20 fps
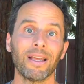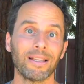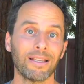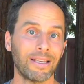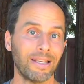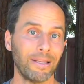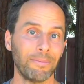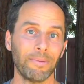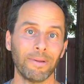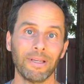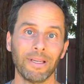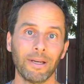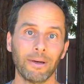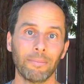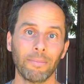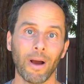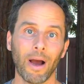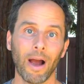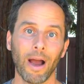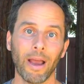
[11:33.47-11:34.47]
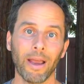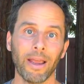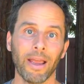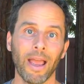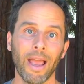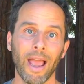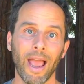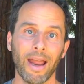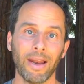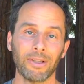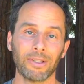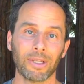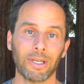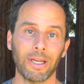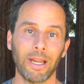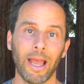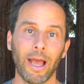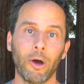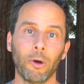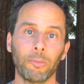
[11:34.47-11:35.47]
keep it nearby, and it's
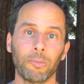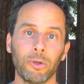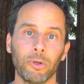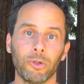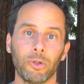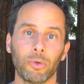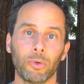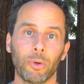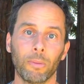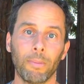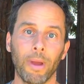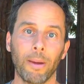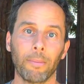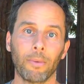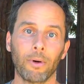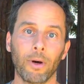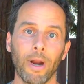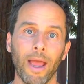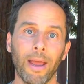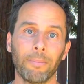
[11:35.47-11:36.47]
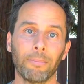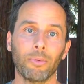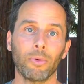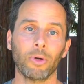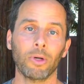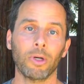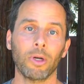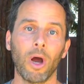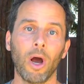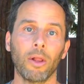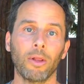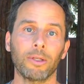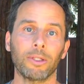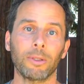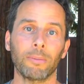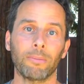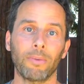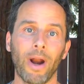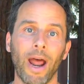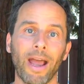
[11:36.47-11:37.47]
going to help you to remember and put it all
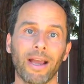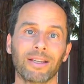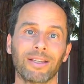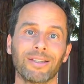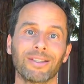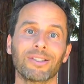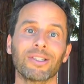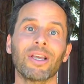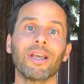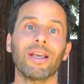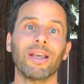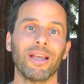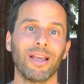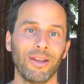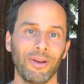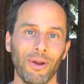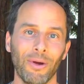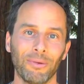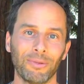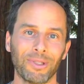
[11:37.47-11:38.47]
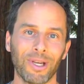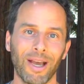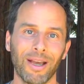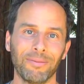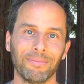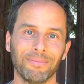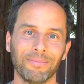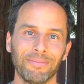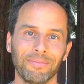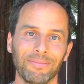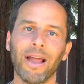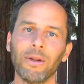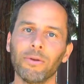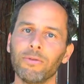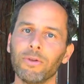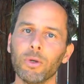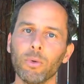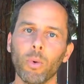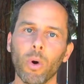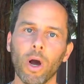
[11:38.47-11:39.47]
into practice in no time. And
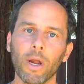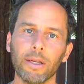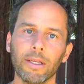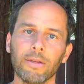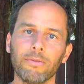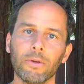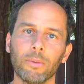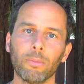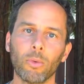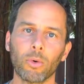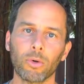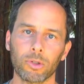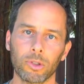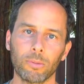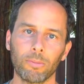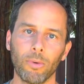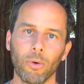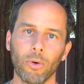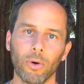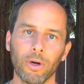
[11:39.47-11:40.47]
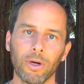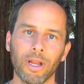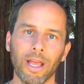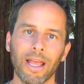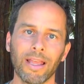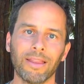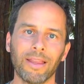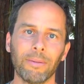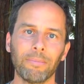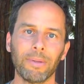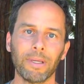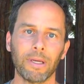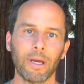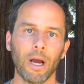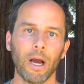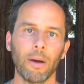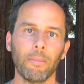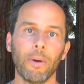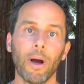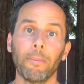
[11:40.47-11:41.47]
if you want even more support, then
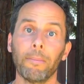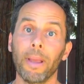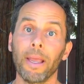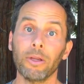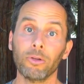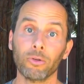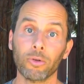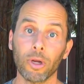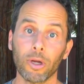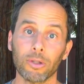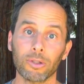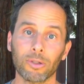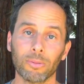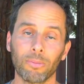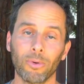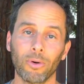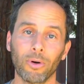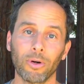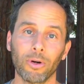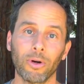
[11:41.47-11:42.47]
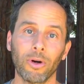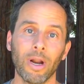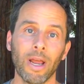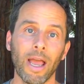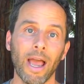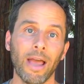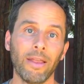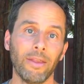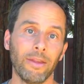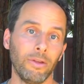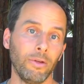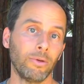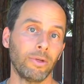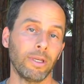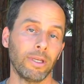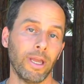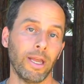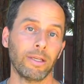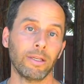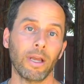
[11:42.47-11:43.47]
become a Patreon supporter, and then you
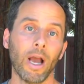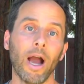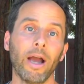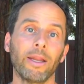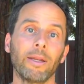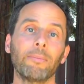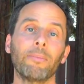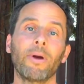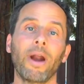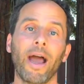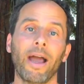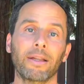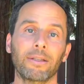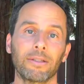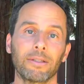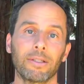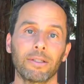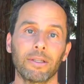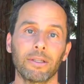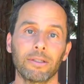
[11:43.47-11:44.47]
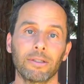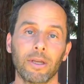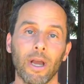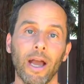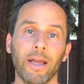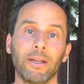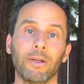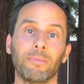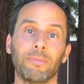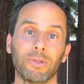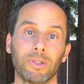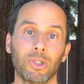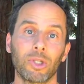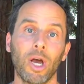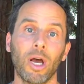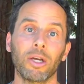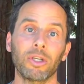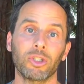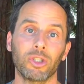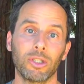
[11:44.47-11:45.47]
can get guided practices, guided
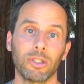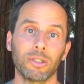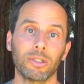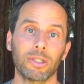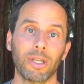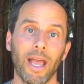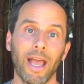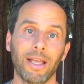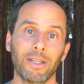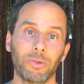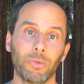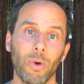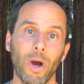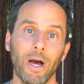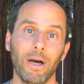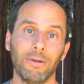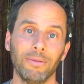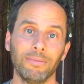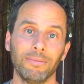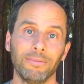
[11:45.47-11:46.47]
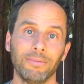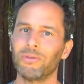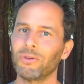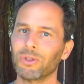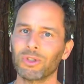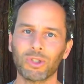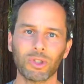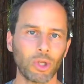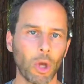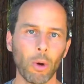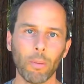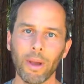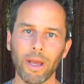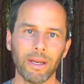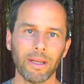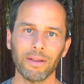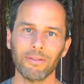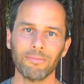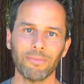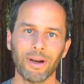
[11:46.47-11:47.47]
massages as well. For so
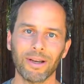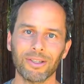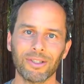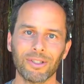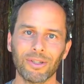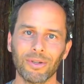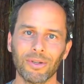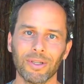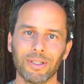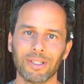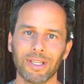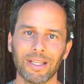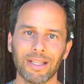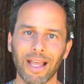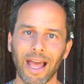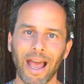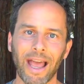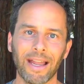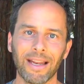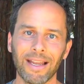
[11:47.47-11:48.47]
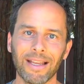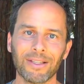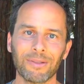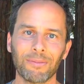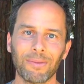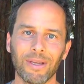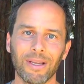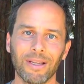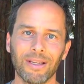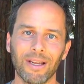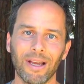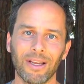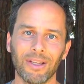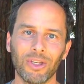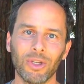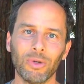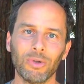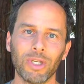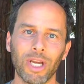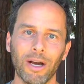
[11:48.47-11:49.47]
many of my students, that has been a
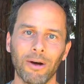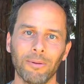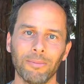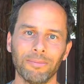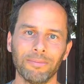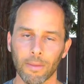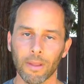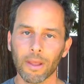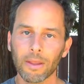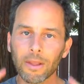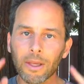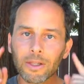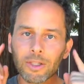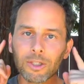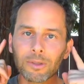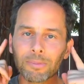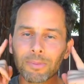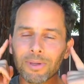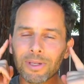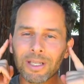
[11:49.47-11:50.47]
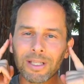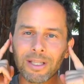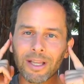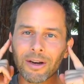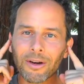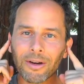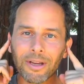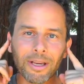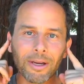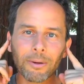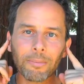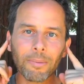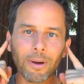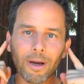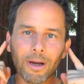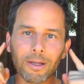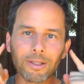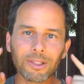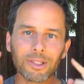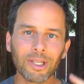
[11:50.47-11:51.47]
huge help. They just put in their
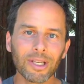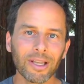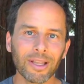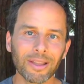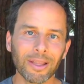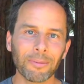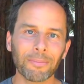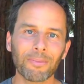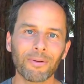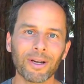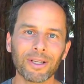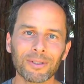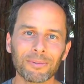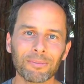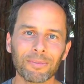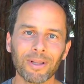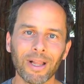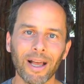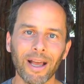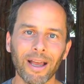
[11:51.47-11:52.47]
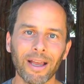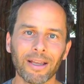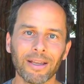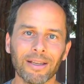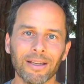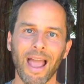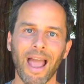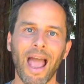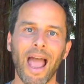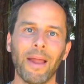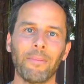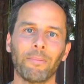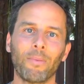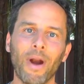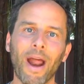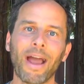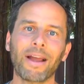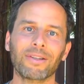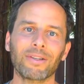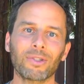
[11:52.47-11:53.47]
earbuds, they press play, and
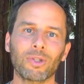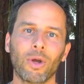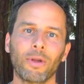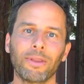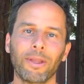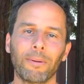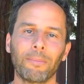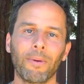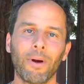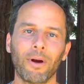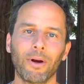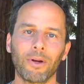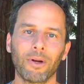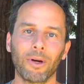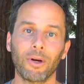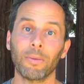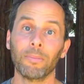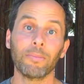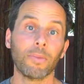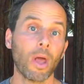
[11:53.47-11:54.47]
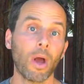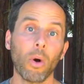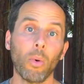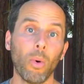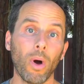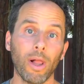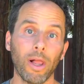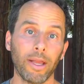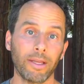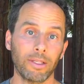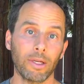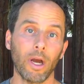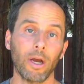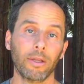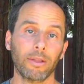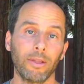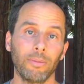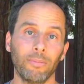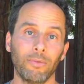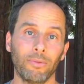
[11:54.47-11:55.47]
practice on their partner while I
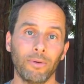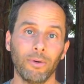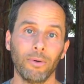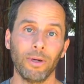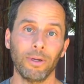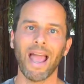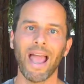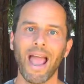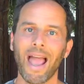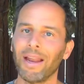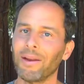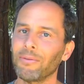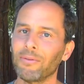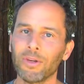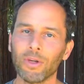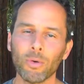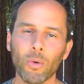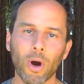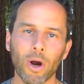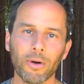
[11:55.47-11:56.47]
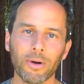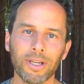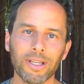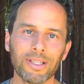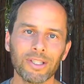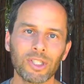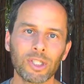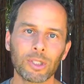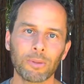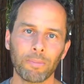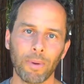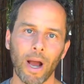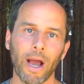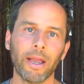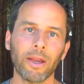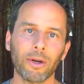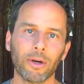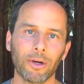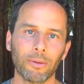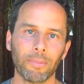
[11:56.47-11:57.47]
talk them through it. And if you are
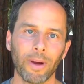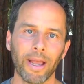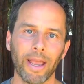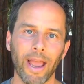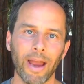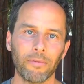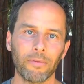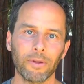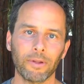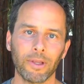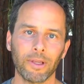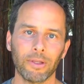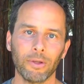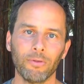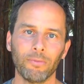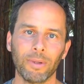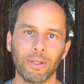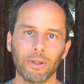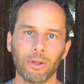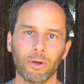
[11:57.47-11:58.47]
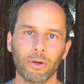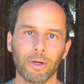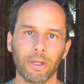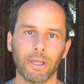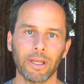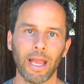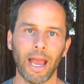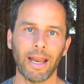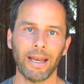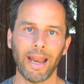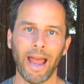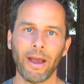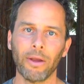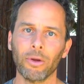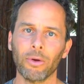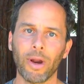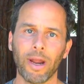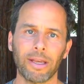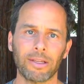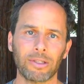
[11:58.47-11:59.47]
inspired by everything you've been learning, and now
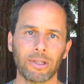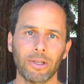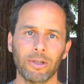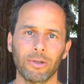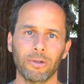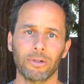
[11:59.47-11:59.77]
you're asking